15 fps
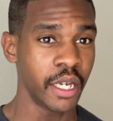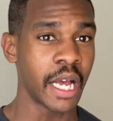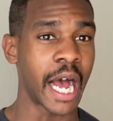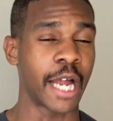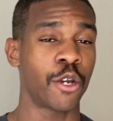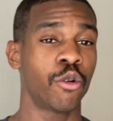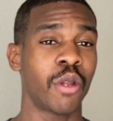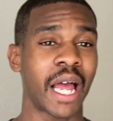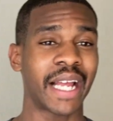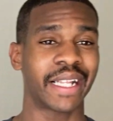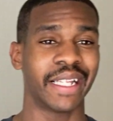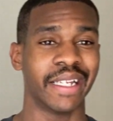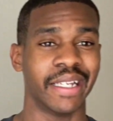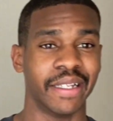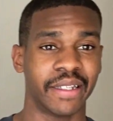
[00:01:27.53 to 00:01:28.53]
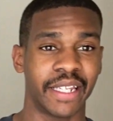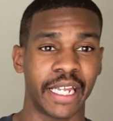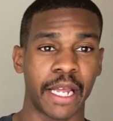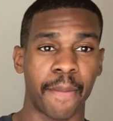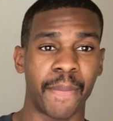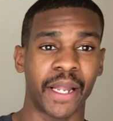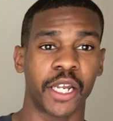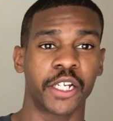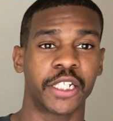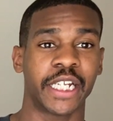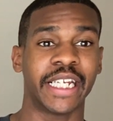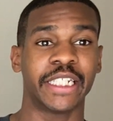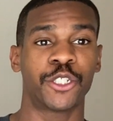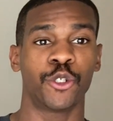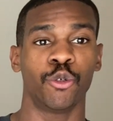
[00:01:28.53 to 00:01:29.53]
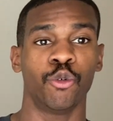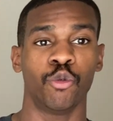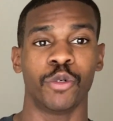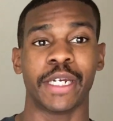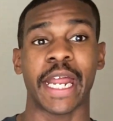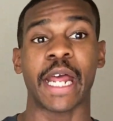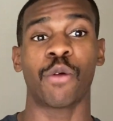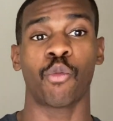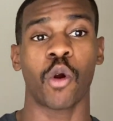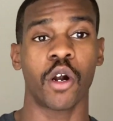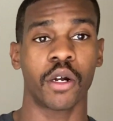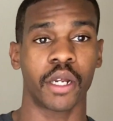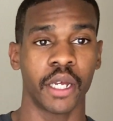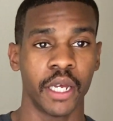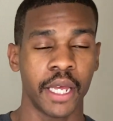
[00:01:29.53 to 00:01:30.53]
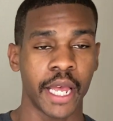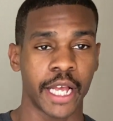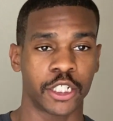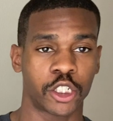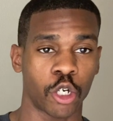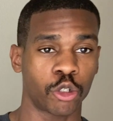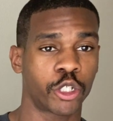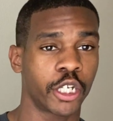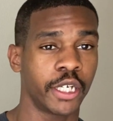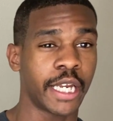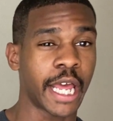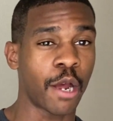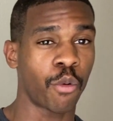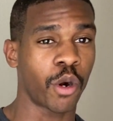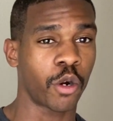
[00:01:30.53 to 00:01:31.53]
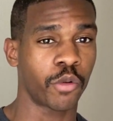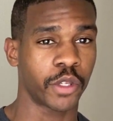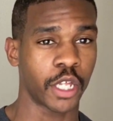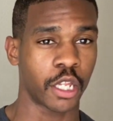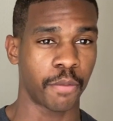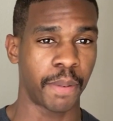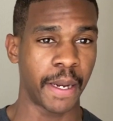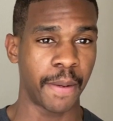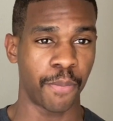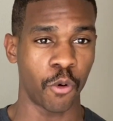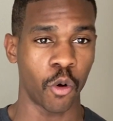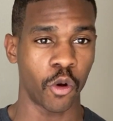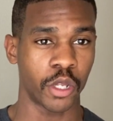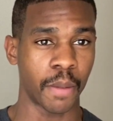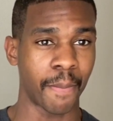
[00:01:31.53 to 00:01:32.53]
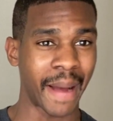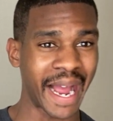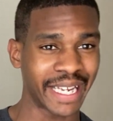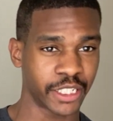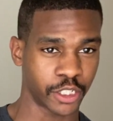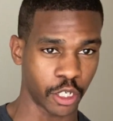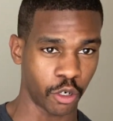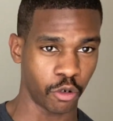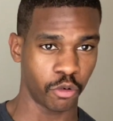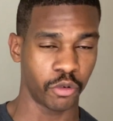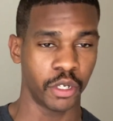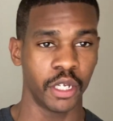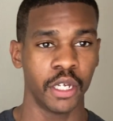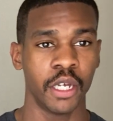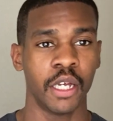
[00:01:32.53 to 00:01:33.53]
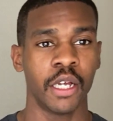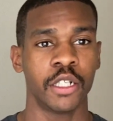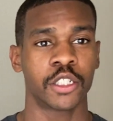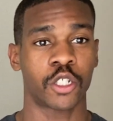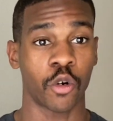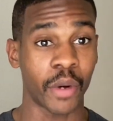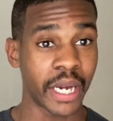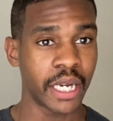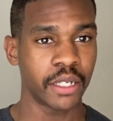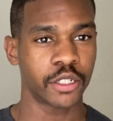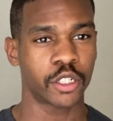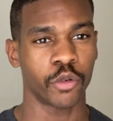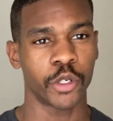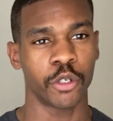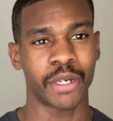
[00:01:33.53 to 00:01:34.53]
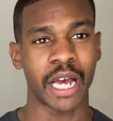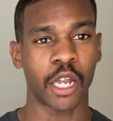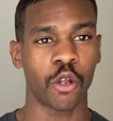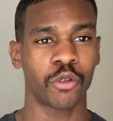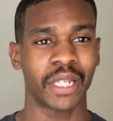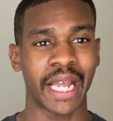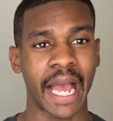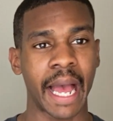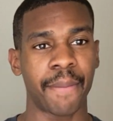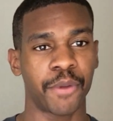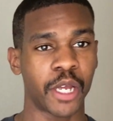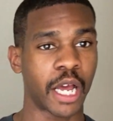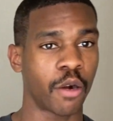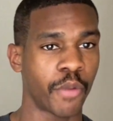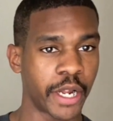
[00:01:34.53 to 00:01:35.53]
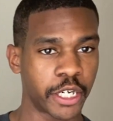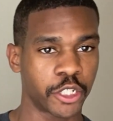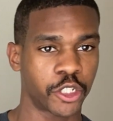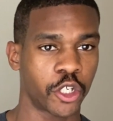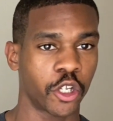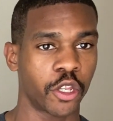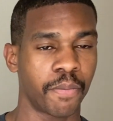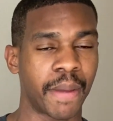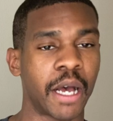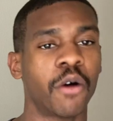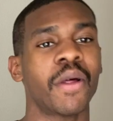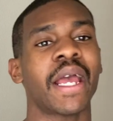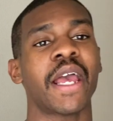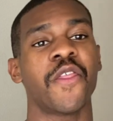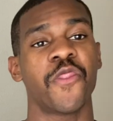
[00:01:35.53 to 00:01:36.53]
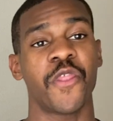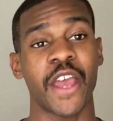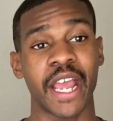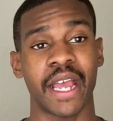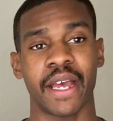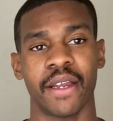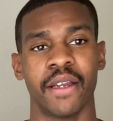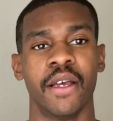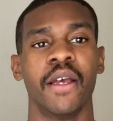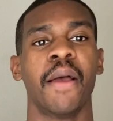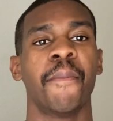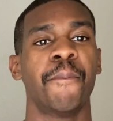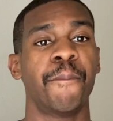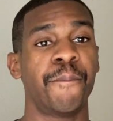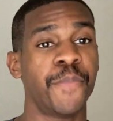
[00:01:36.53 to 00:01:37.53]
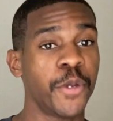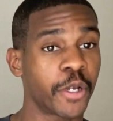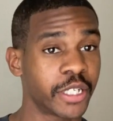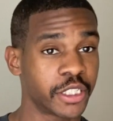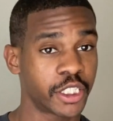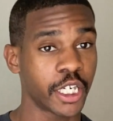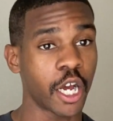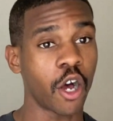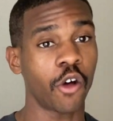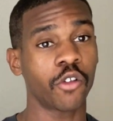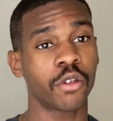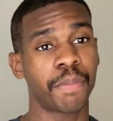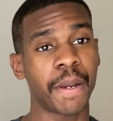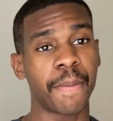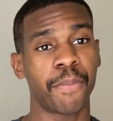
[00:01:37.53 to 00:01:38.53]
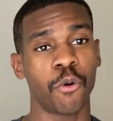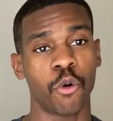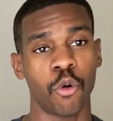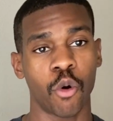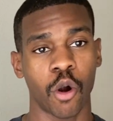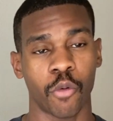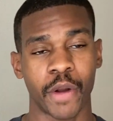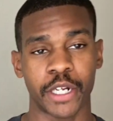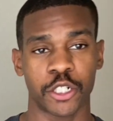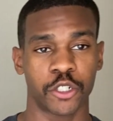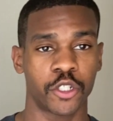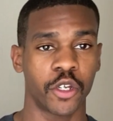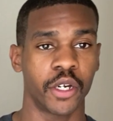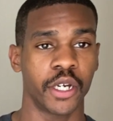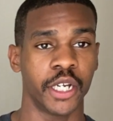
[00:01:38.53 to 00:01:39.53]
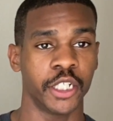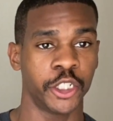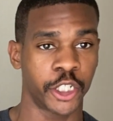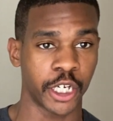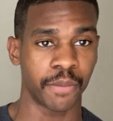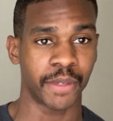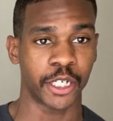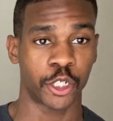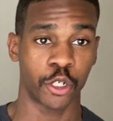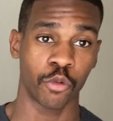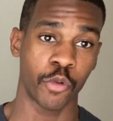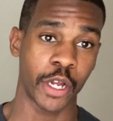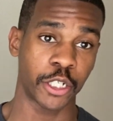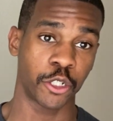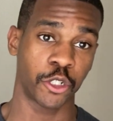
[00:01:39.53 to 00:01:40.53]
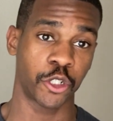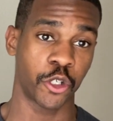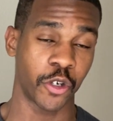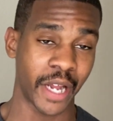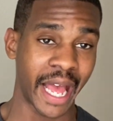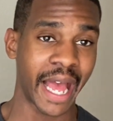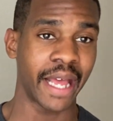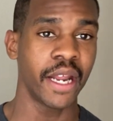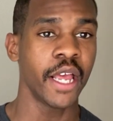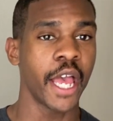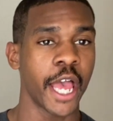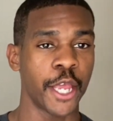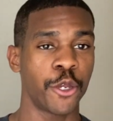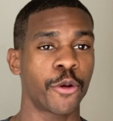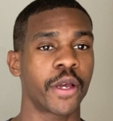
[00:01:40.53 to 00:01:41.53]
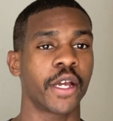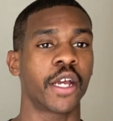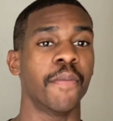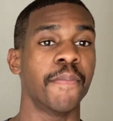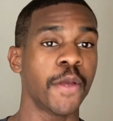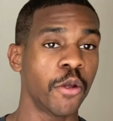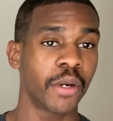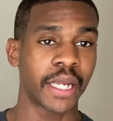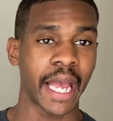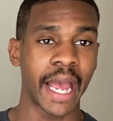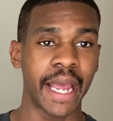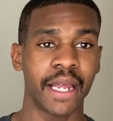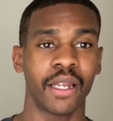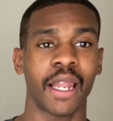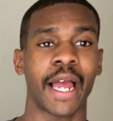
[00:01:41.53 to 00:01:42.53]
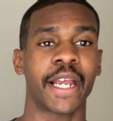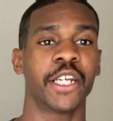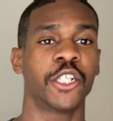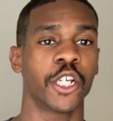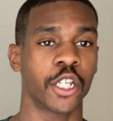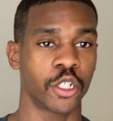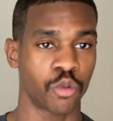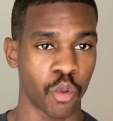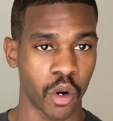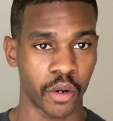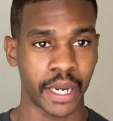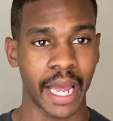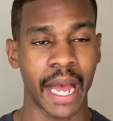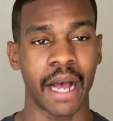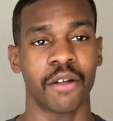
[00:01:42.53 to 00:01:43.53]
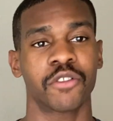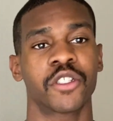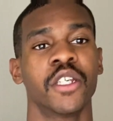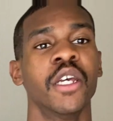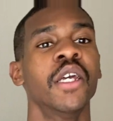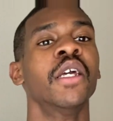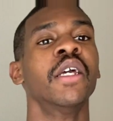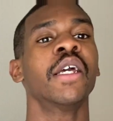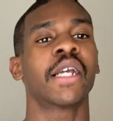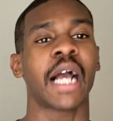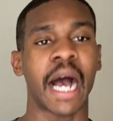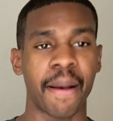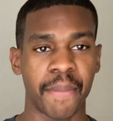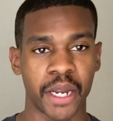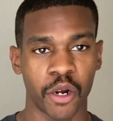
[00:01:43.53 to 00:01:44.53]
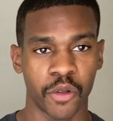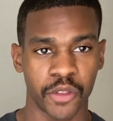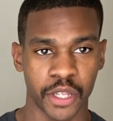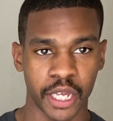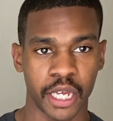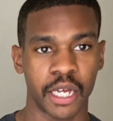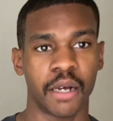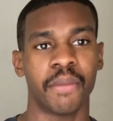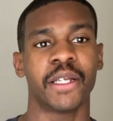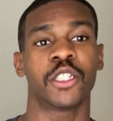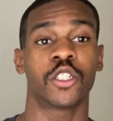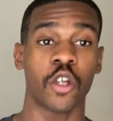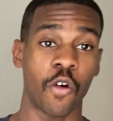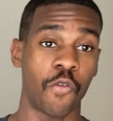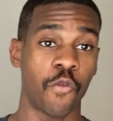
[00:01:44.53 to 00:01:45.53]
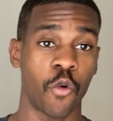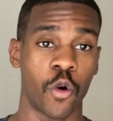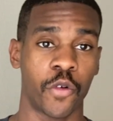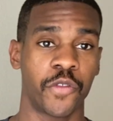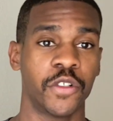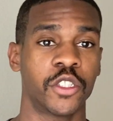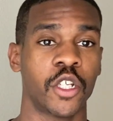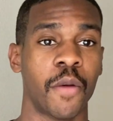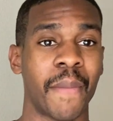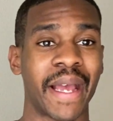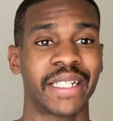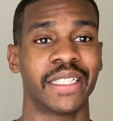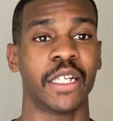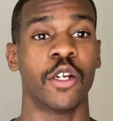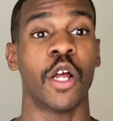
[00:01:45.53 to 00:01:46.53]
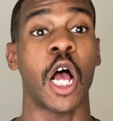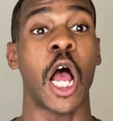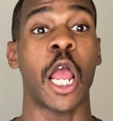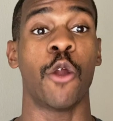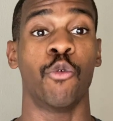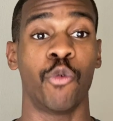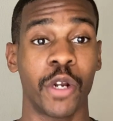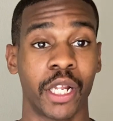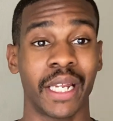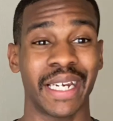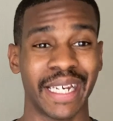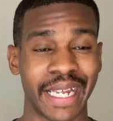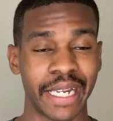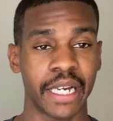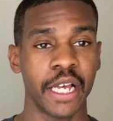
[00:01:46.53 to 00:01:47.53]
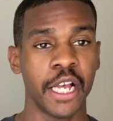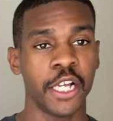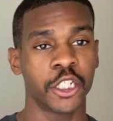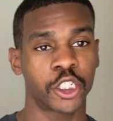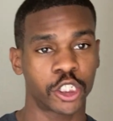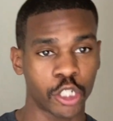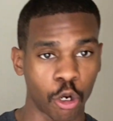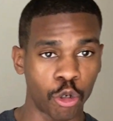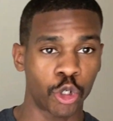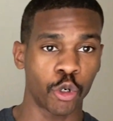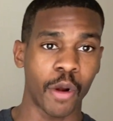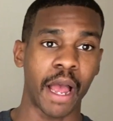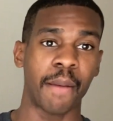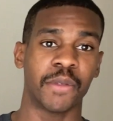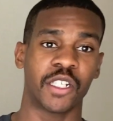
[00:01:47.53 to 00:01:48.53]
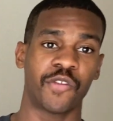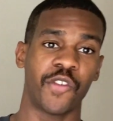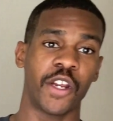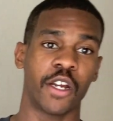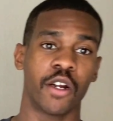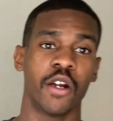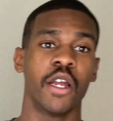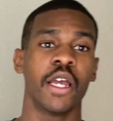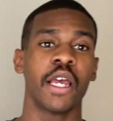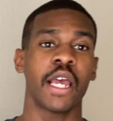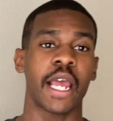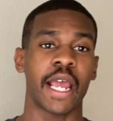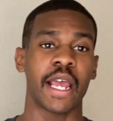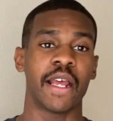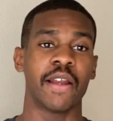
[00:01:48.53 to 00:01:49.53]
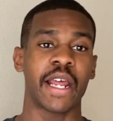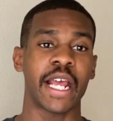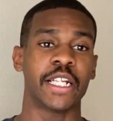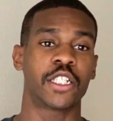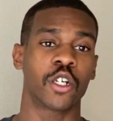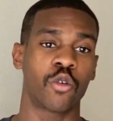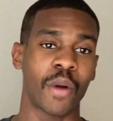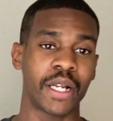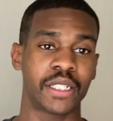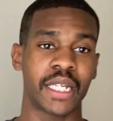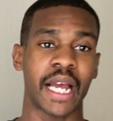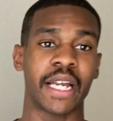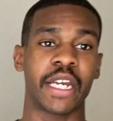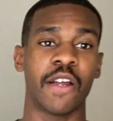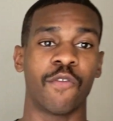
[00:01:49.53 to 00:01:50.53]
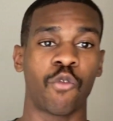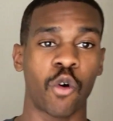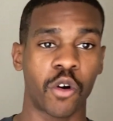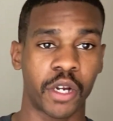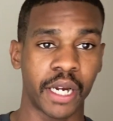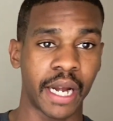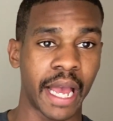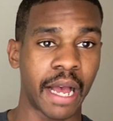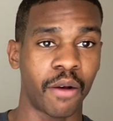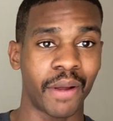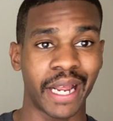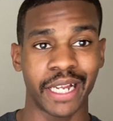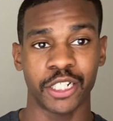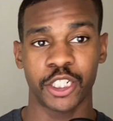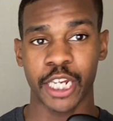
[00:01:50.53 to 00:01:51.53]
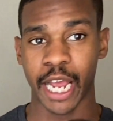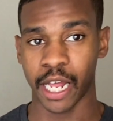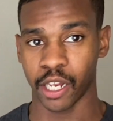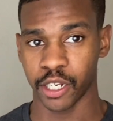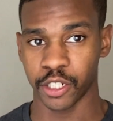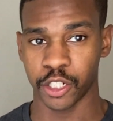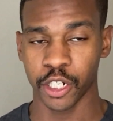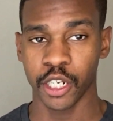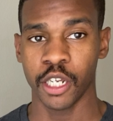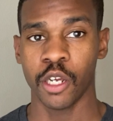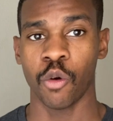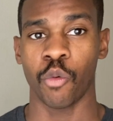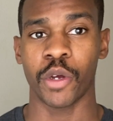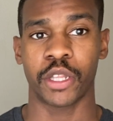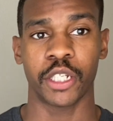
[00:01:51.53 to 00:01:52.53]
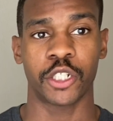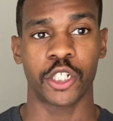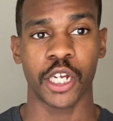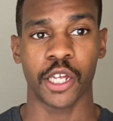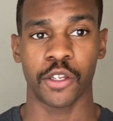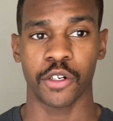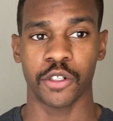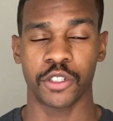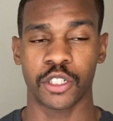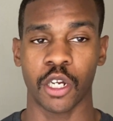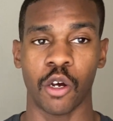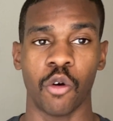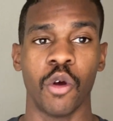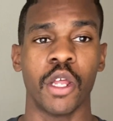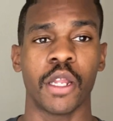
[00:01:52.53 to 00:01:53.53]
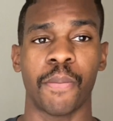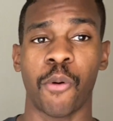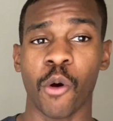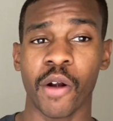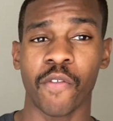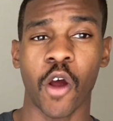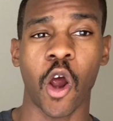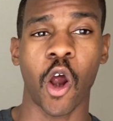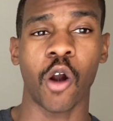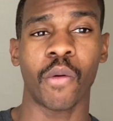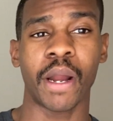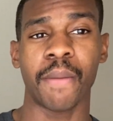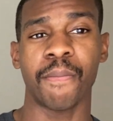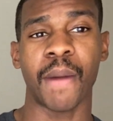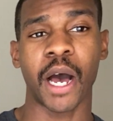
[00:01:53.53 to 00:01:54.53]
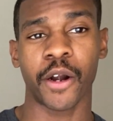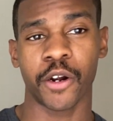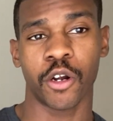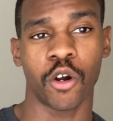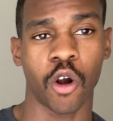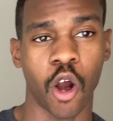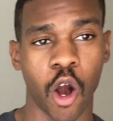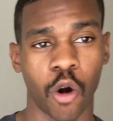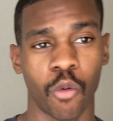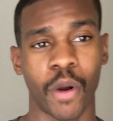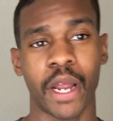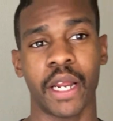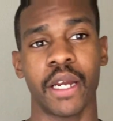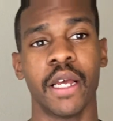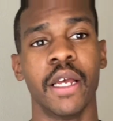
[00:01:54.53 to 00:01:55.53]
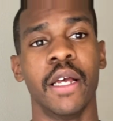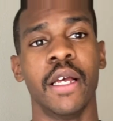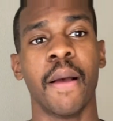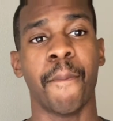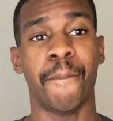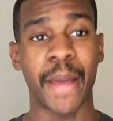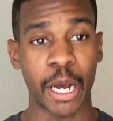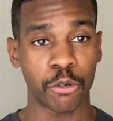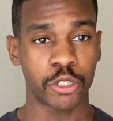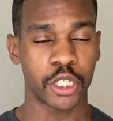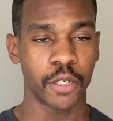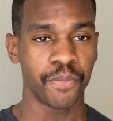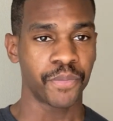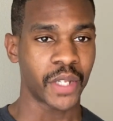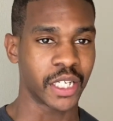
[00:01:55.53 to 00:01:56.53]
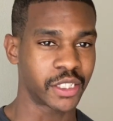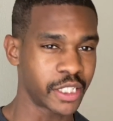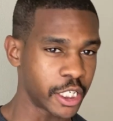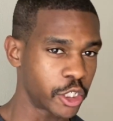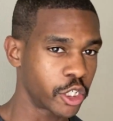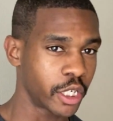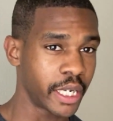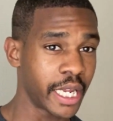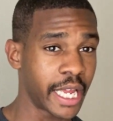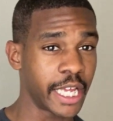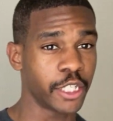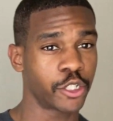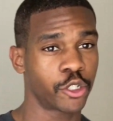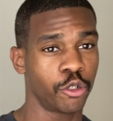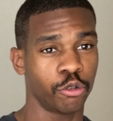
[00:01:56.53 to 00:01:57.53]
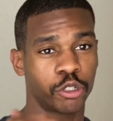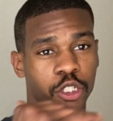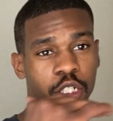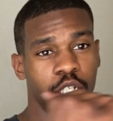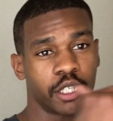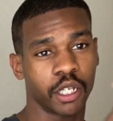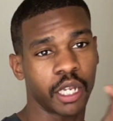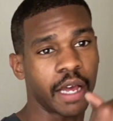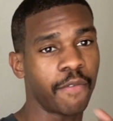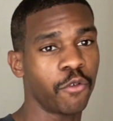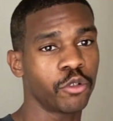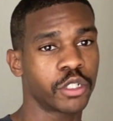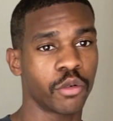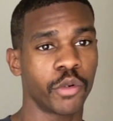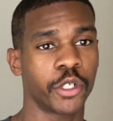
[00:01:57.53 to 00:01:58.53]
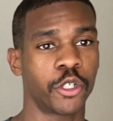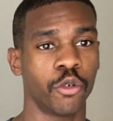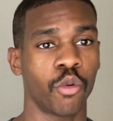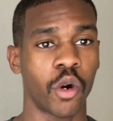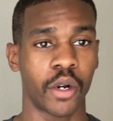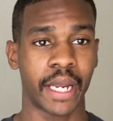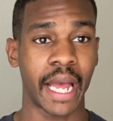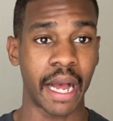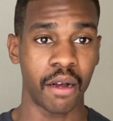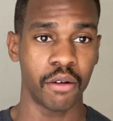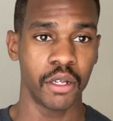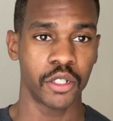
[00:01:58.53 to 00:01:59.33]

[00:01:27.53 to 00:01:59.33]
I do like the ability to network and socially network with other people on the MZ screen. So when you download the app, you got to register the belt, and then you can see all the people who are registered in the gym that you're registered at, and you can communicate, like each other's workouts, comment on them, and so forth. So it makes it a really neat social atmosphere and integrates the idea of working out and challenge with each other. So the point of a heart rate monitor or heart rate belt essentially is to see the levels in which you work out.